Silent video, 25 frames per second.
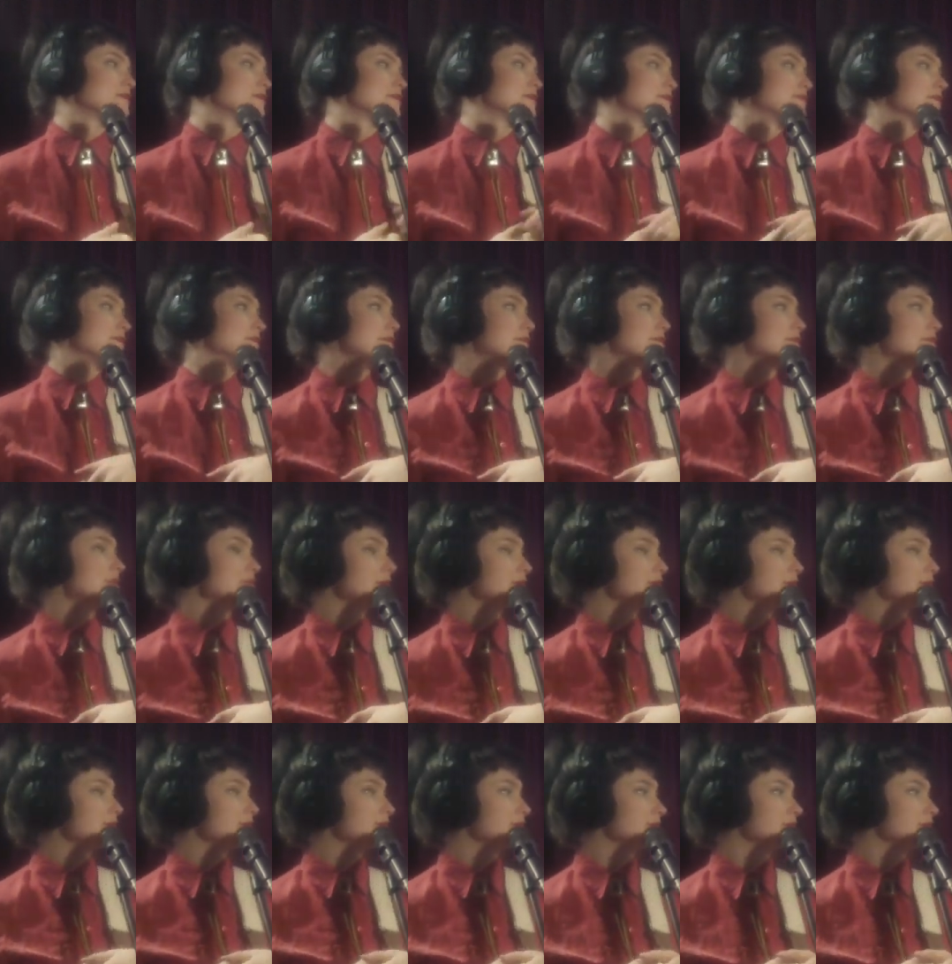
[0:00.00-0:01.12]
I know because in
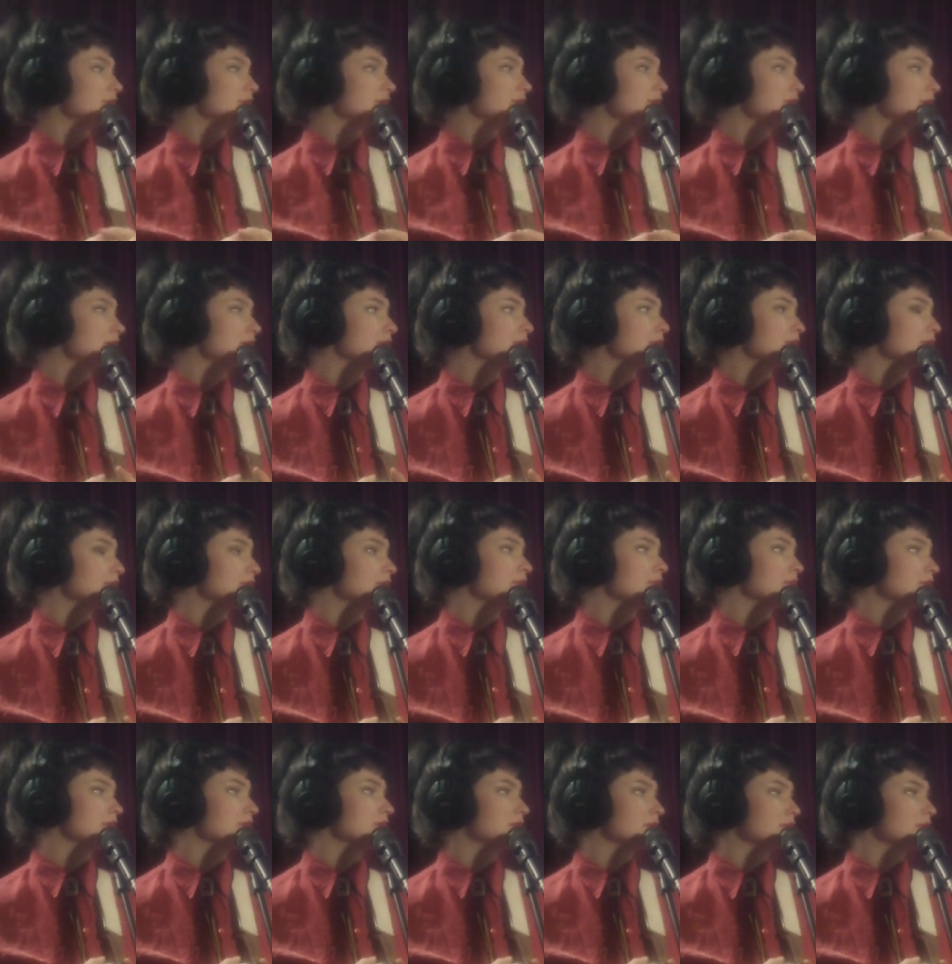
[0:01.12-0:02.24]
my my industry,
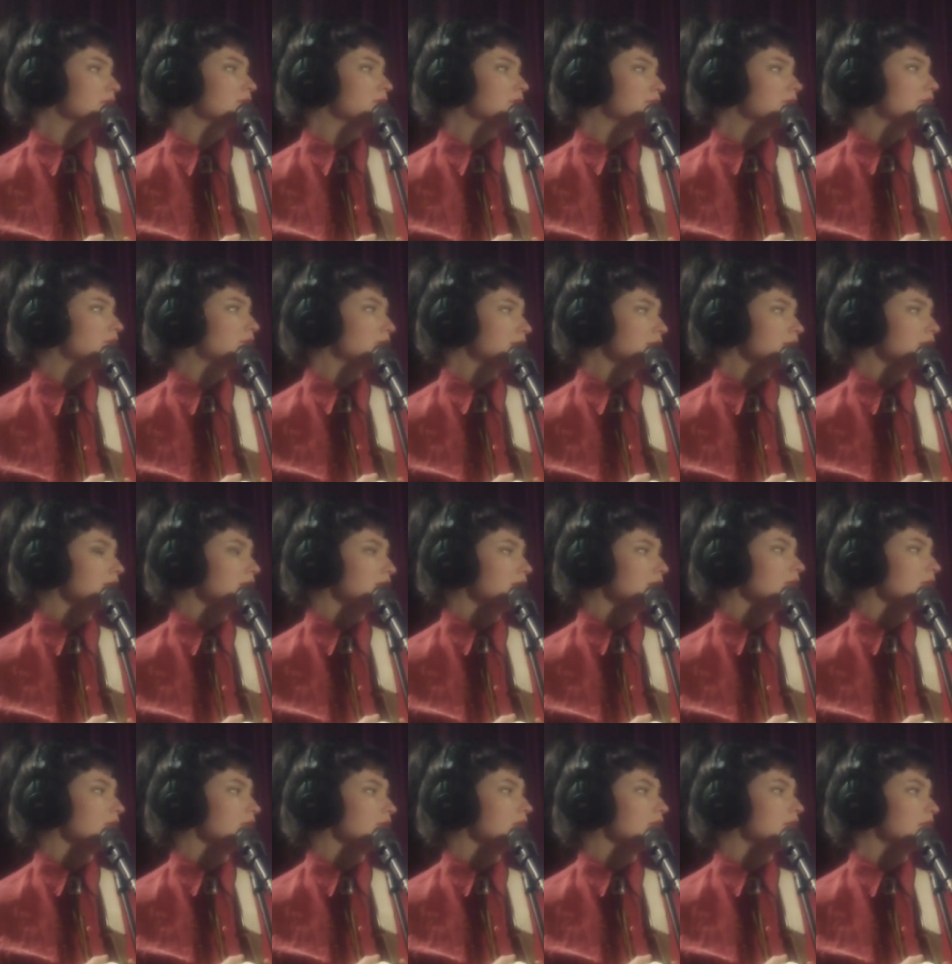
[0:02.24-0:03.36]
you couldn't get
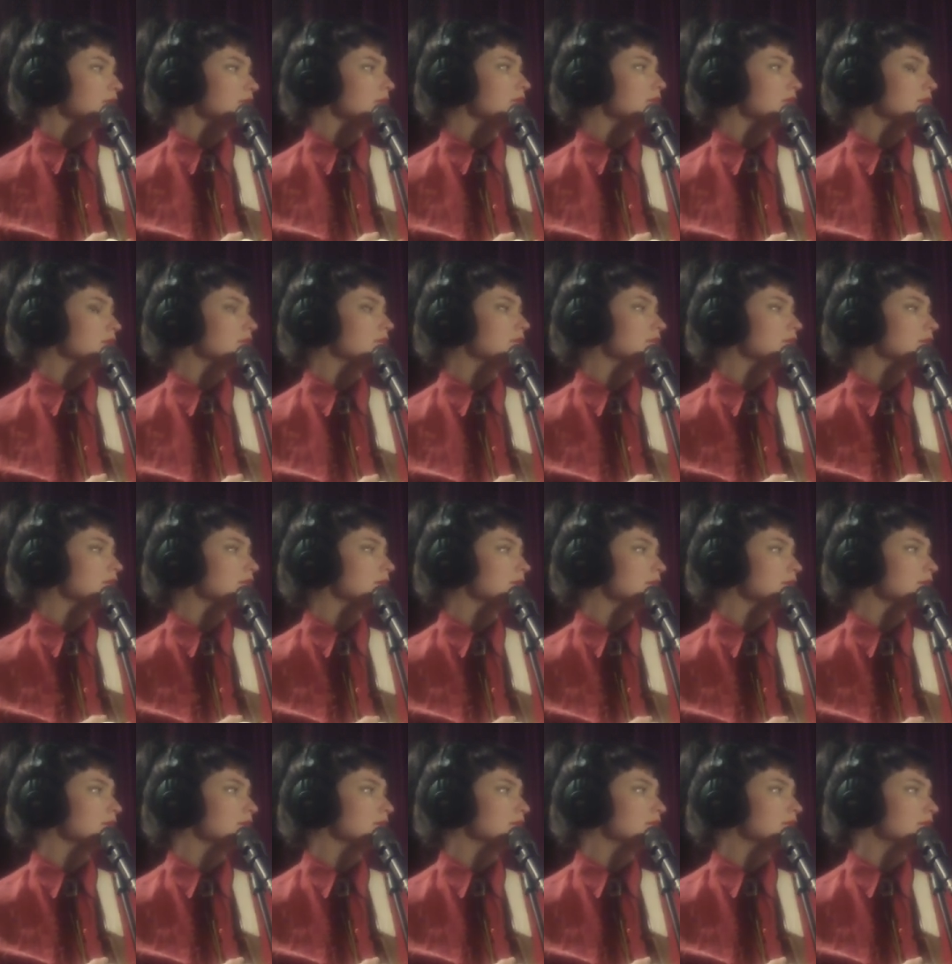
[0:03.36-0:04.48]
many people that could think on
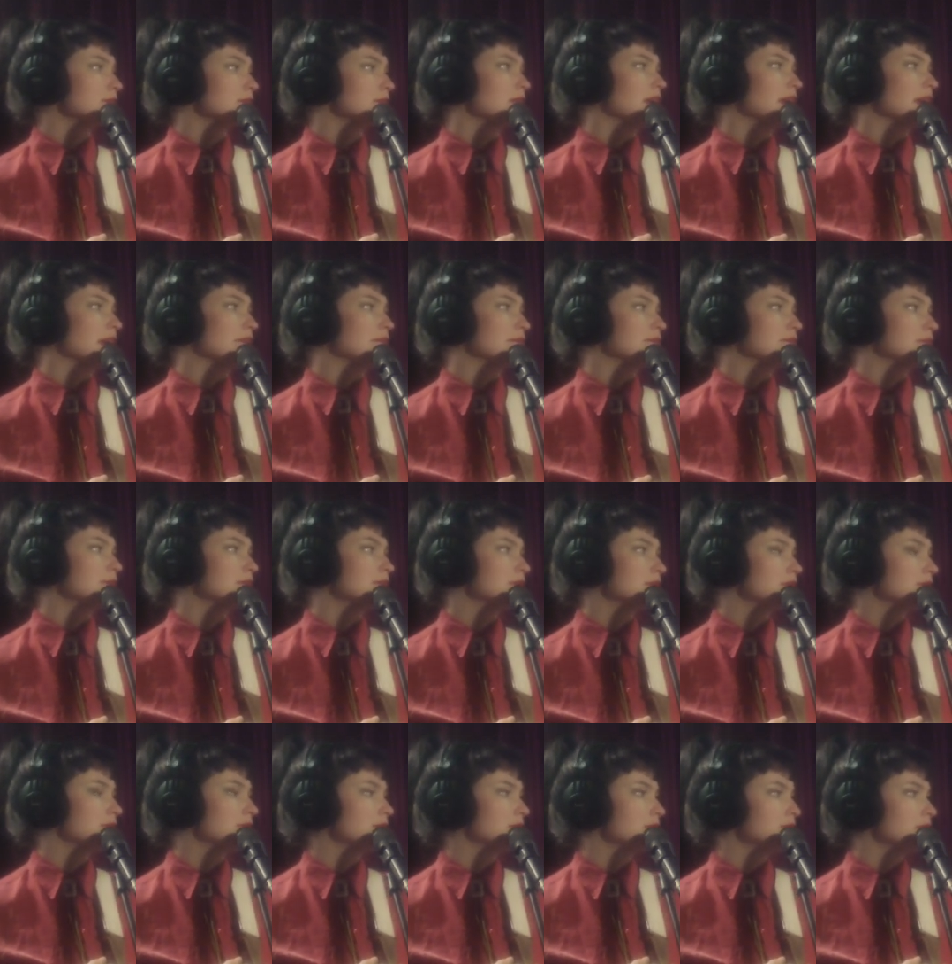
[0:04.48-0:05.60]
their feet. Yeah.
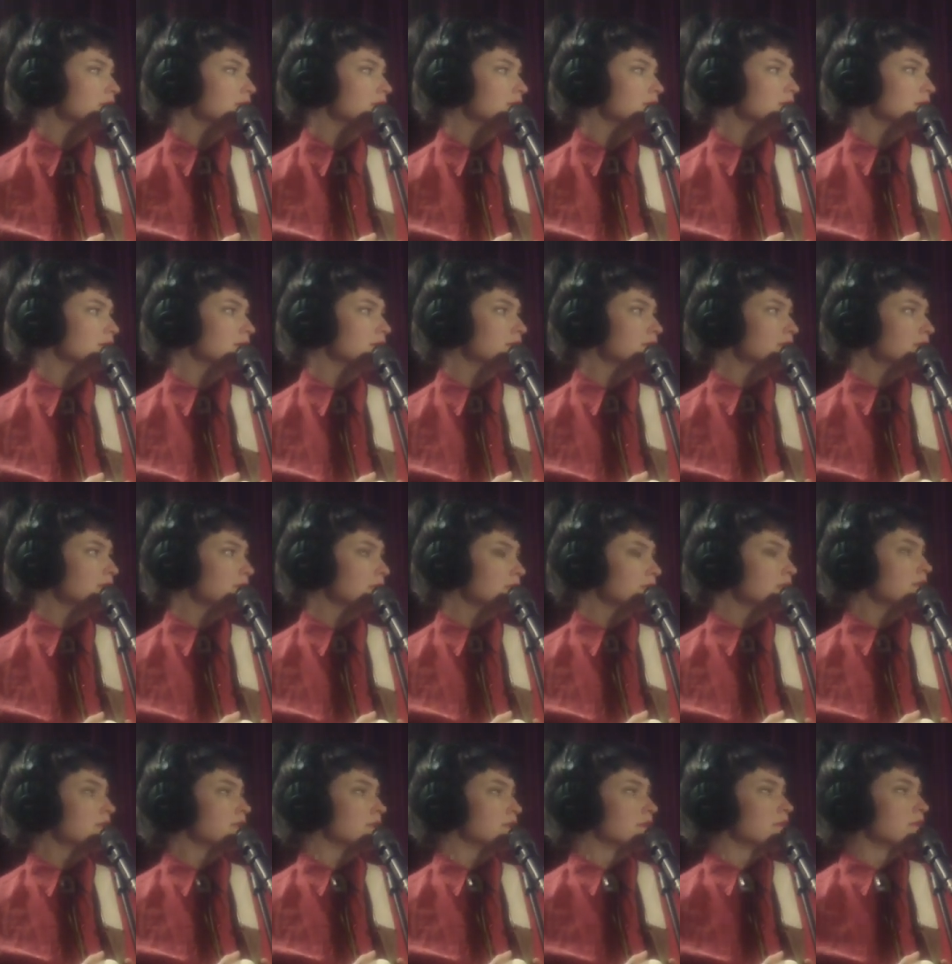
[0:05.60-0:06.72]
When you found a guy that
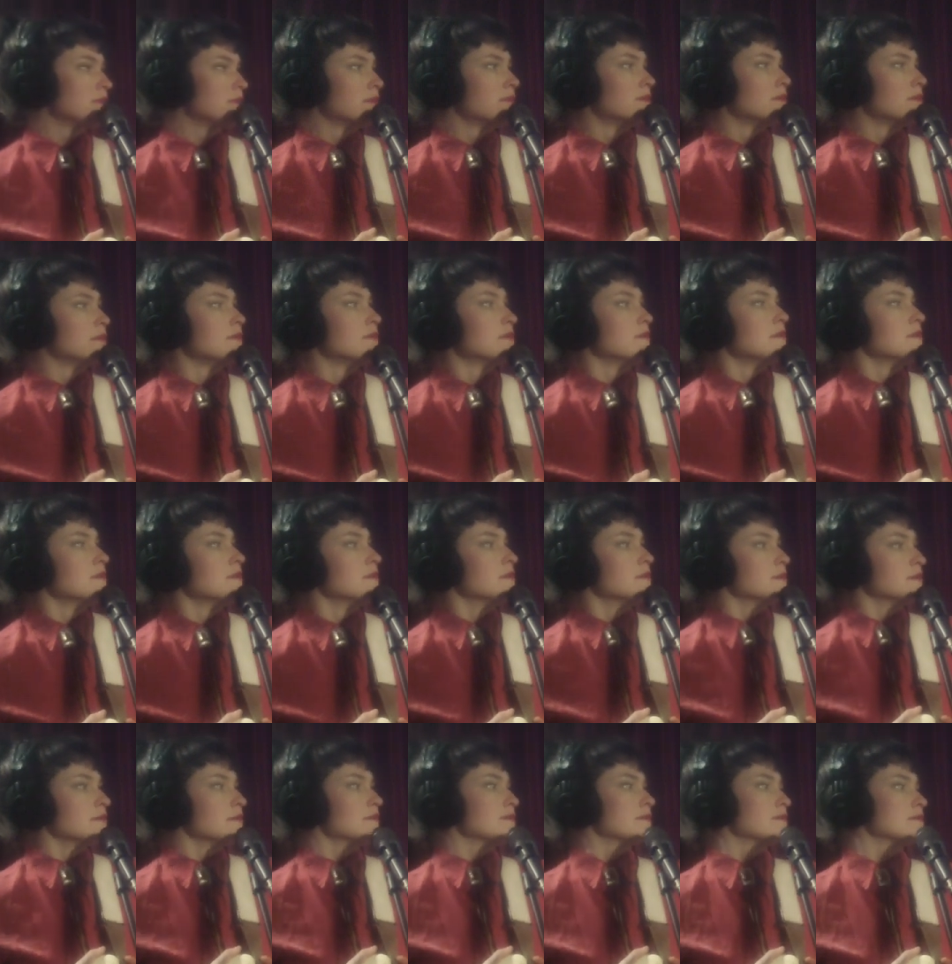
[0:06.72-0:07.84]
could think on his feet and you could
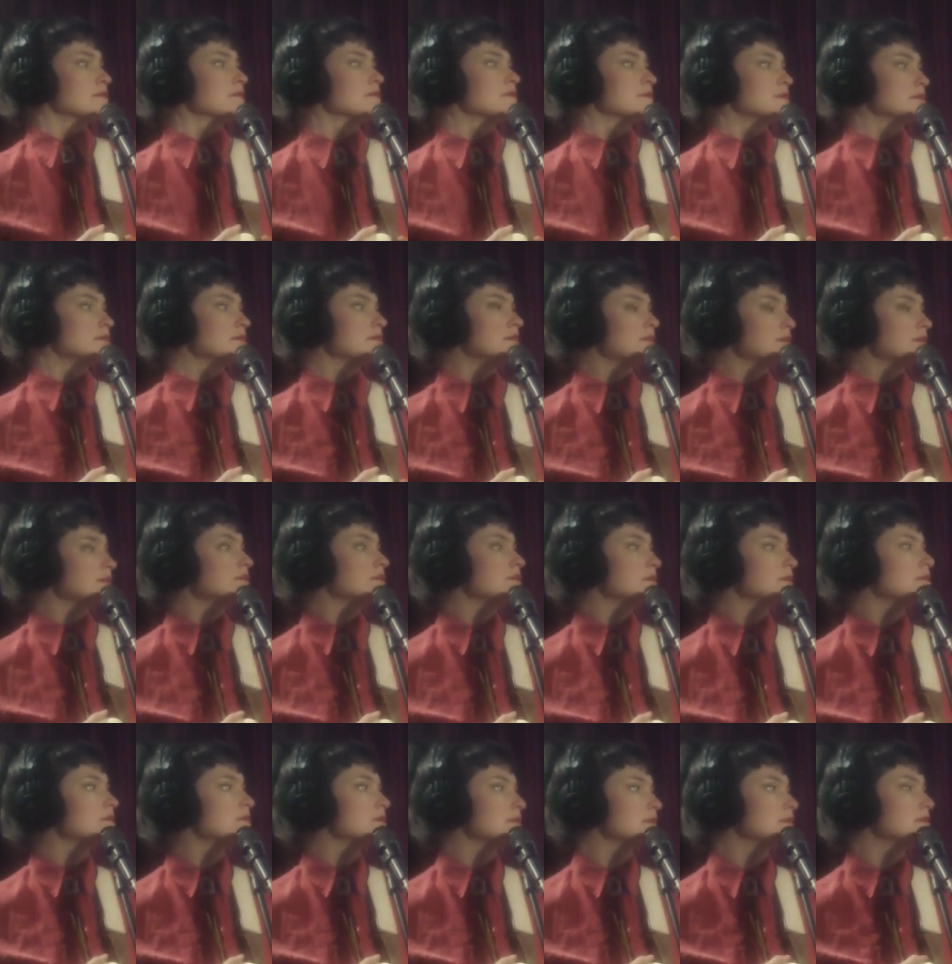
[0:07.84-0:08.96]
throw orders at him, he'd
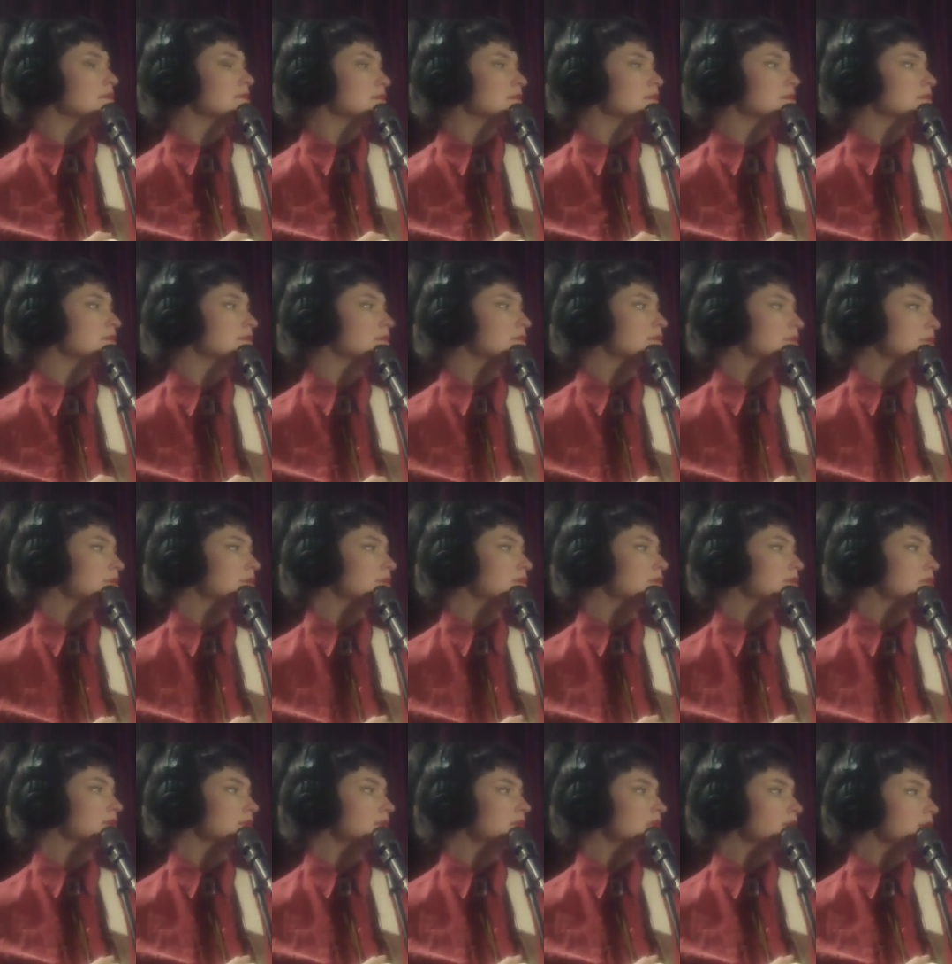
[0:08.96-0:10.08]
go around doing all these
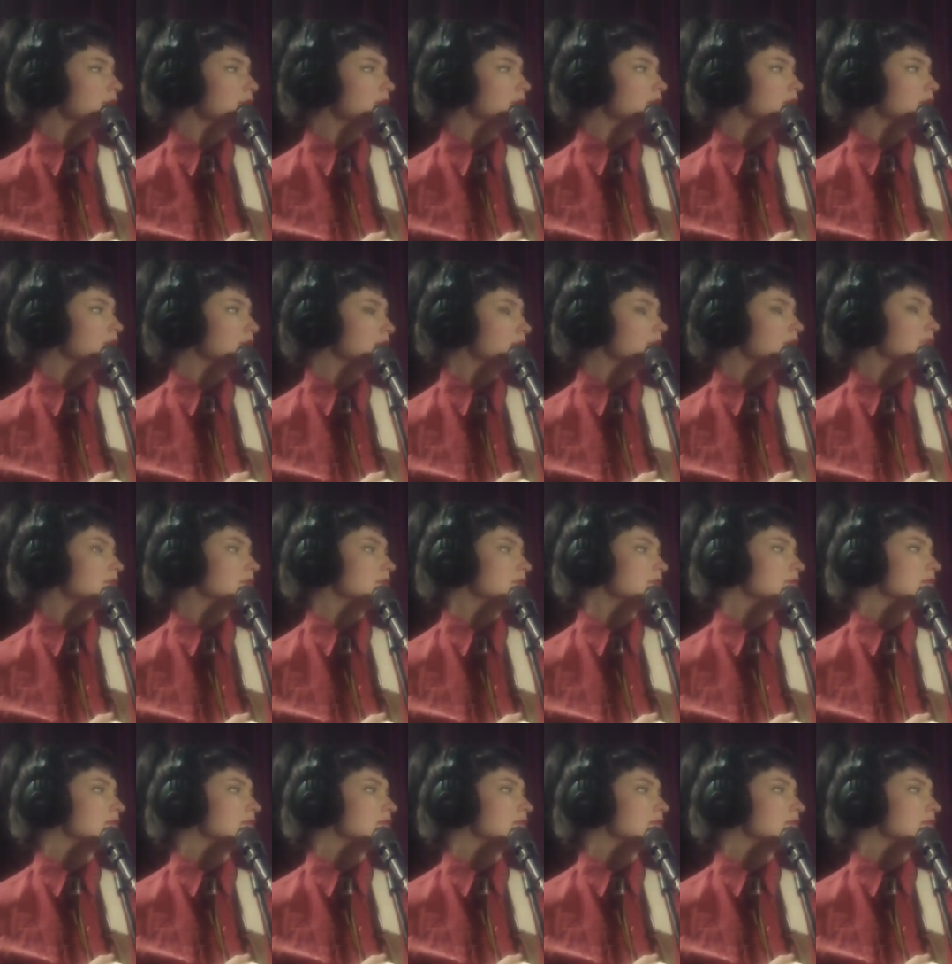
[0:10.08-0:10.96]
things, scurry around, do